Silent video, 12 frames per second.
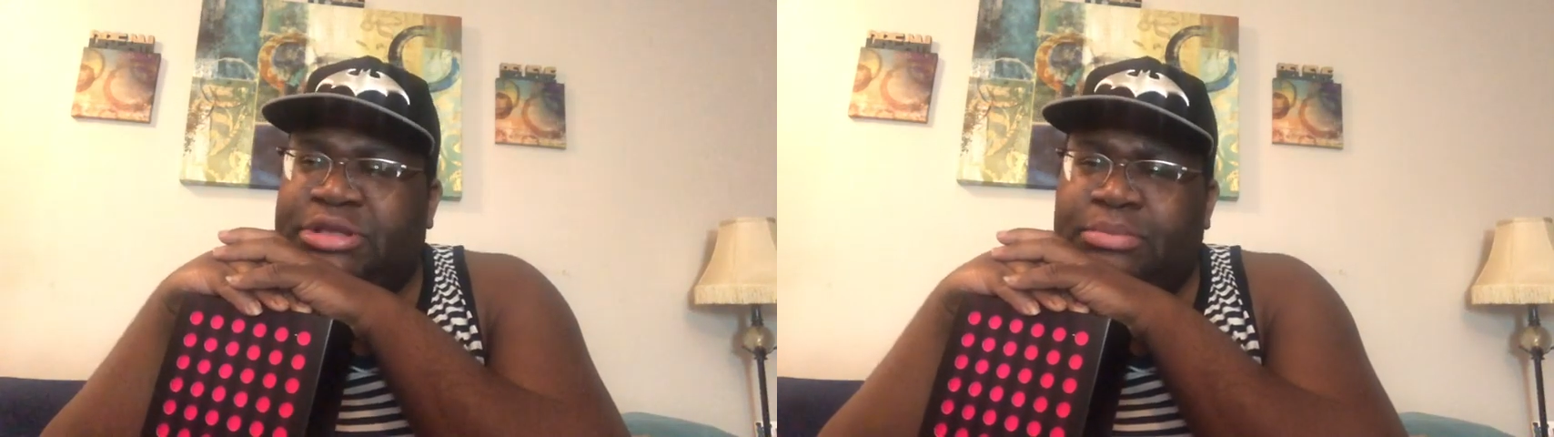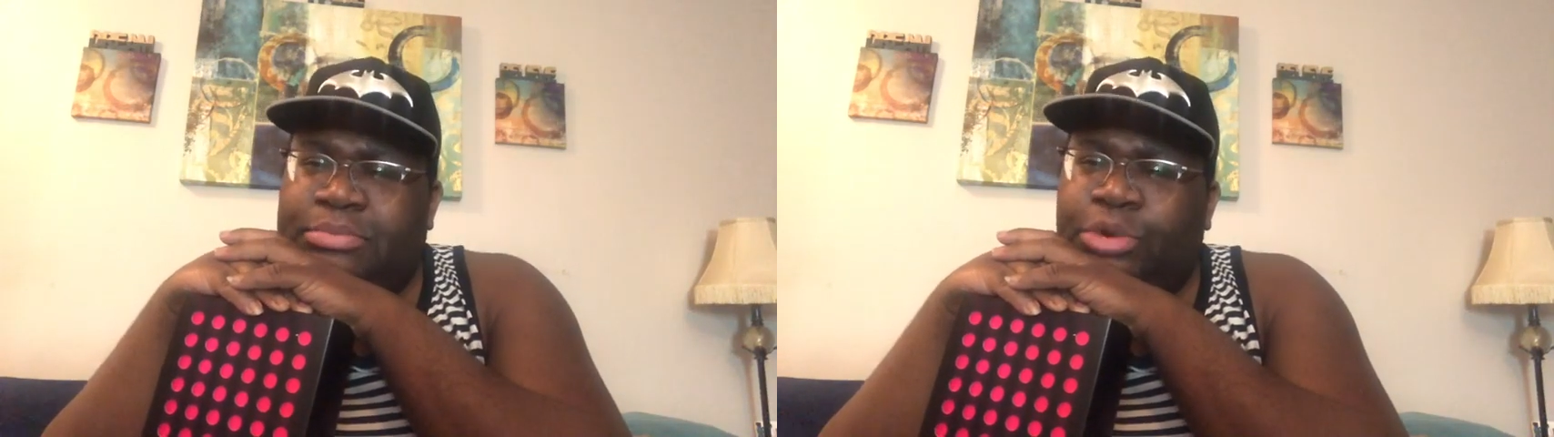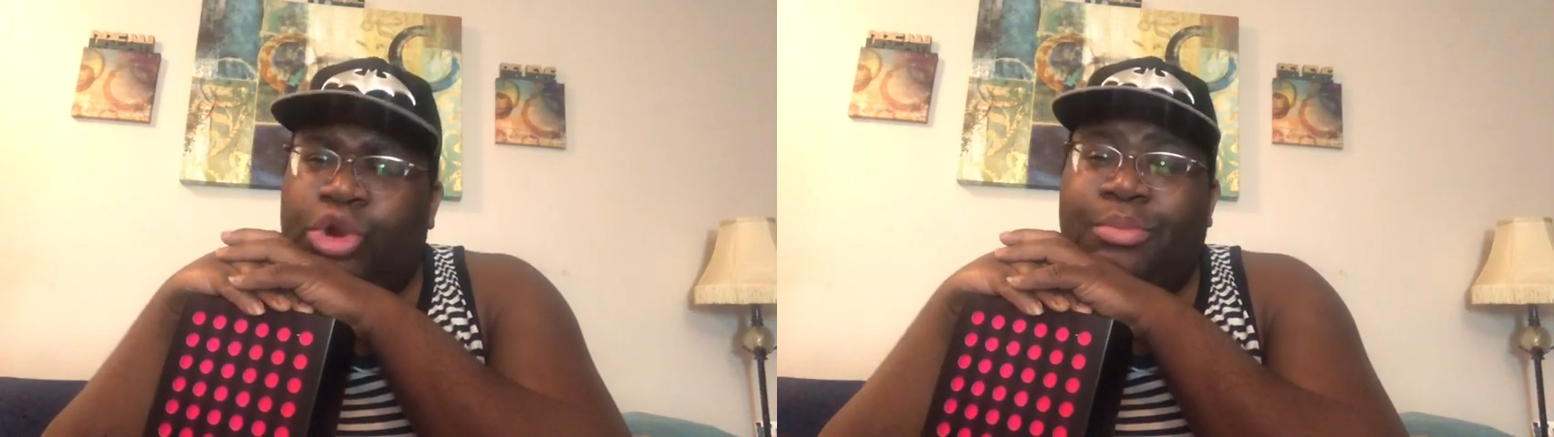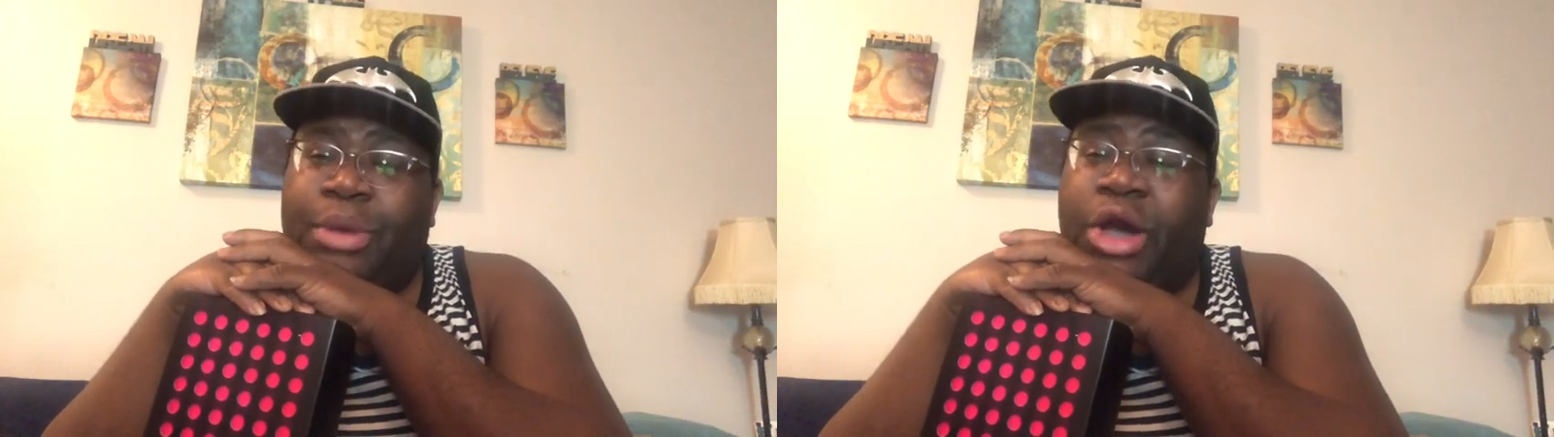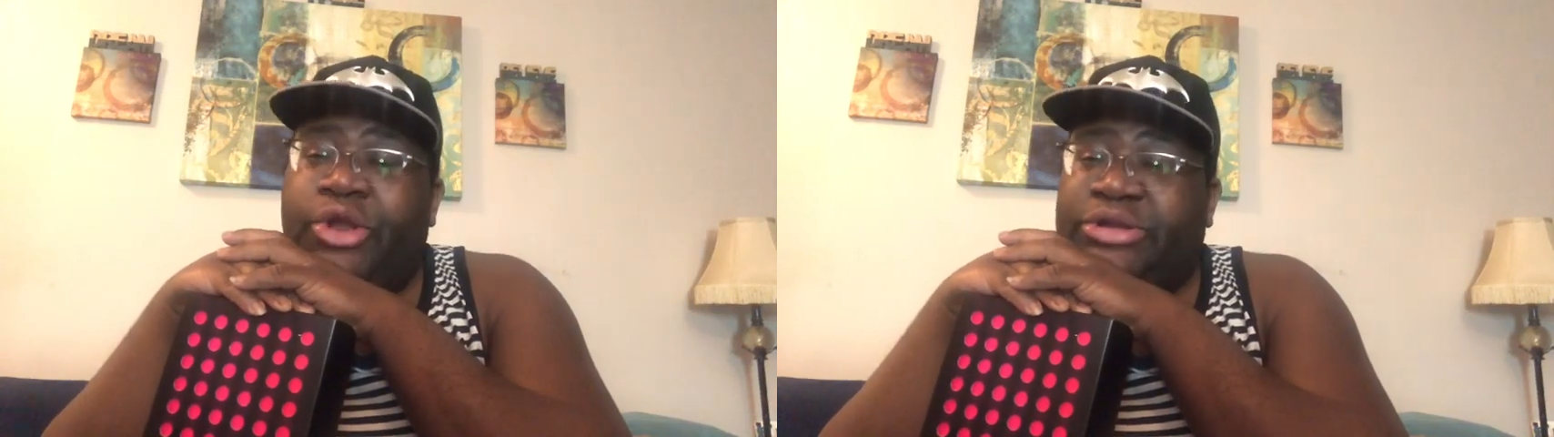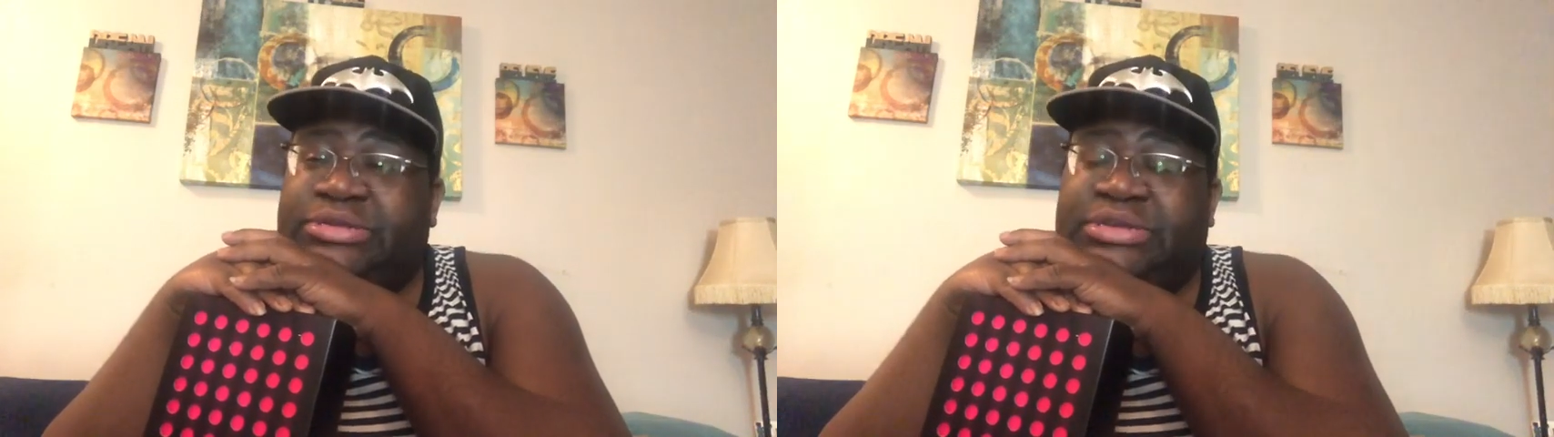more
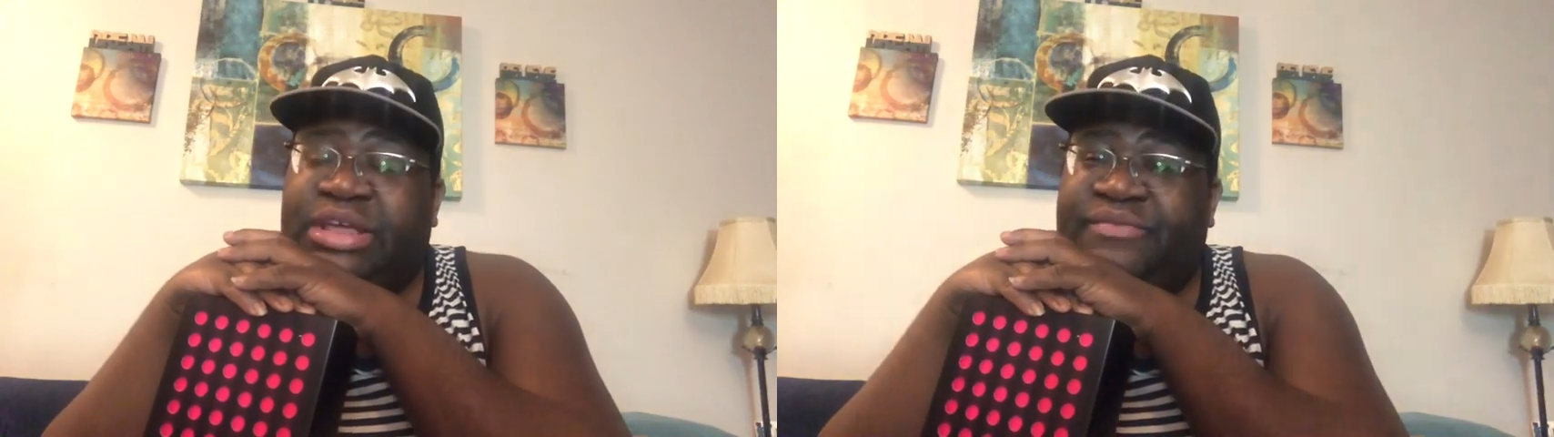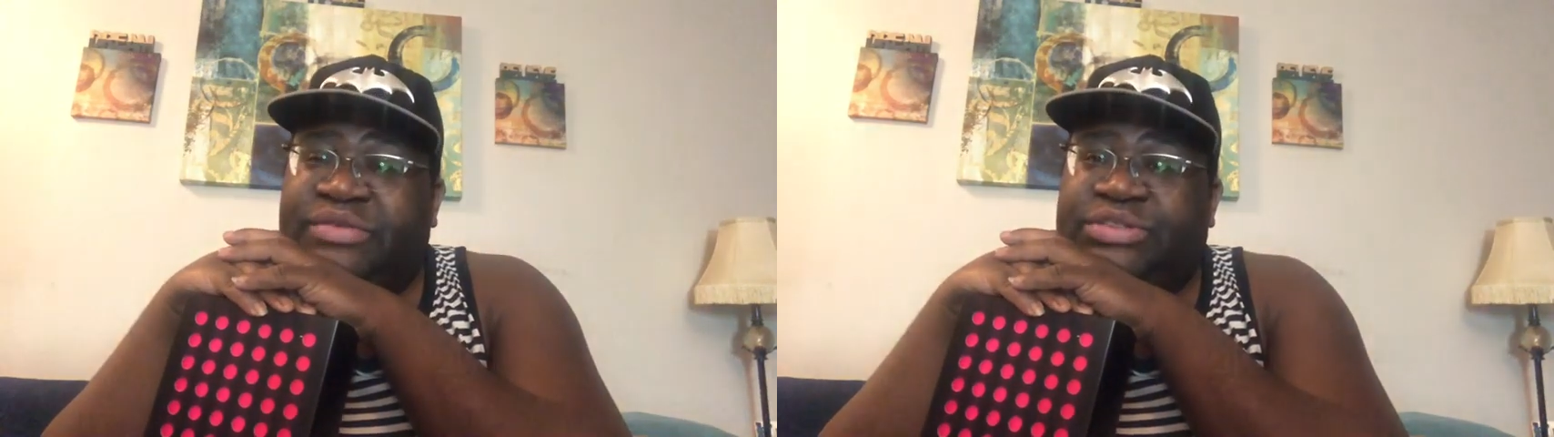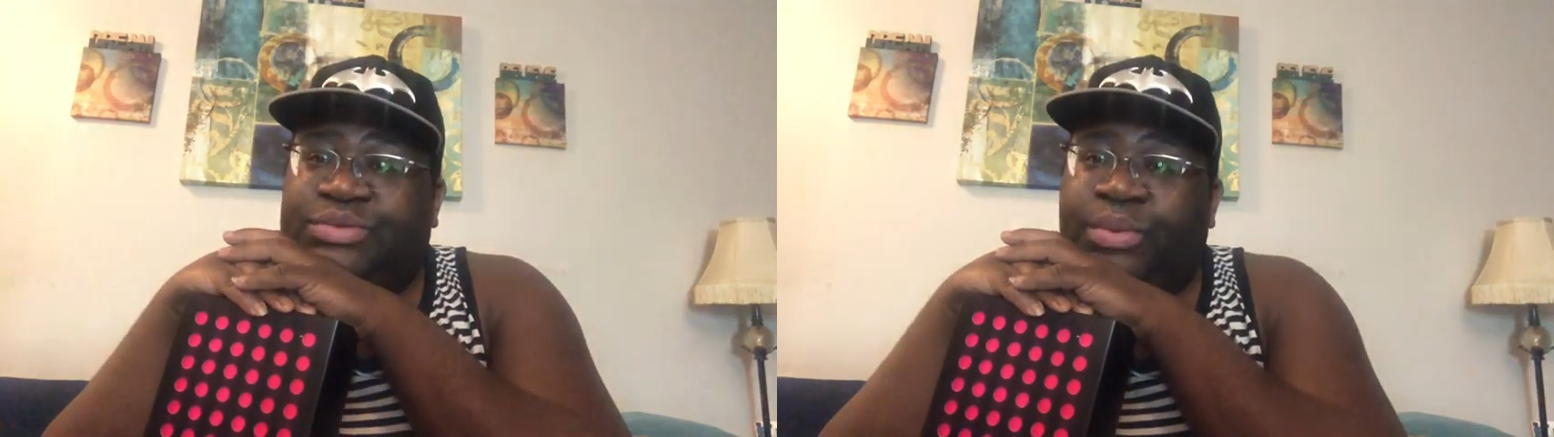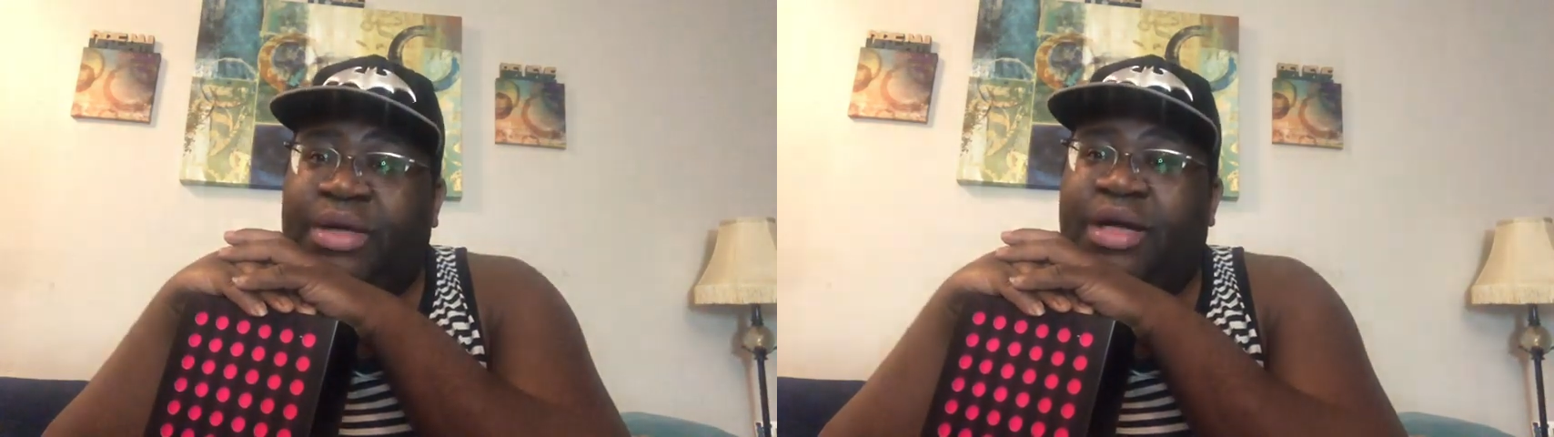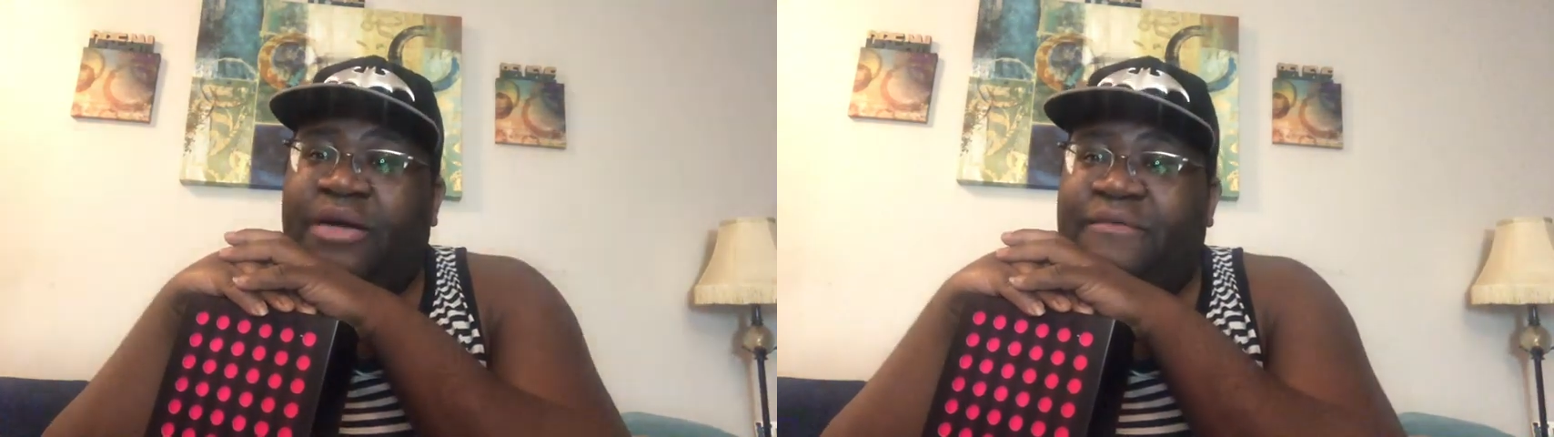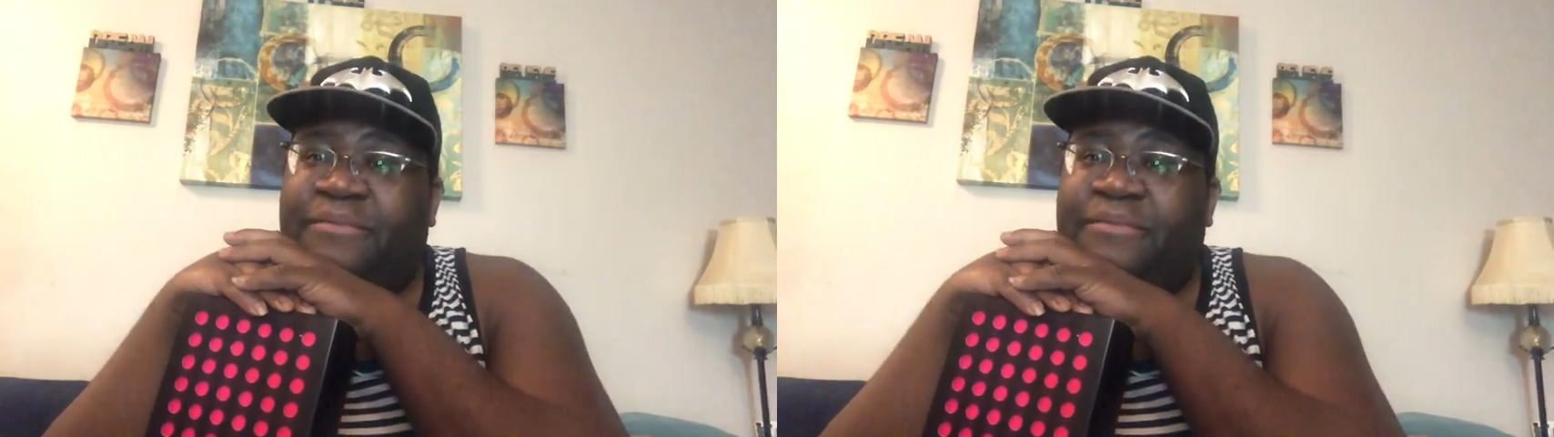modern stuff as well.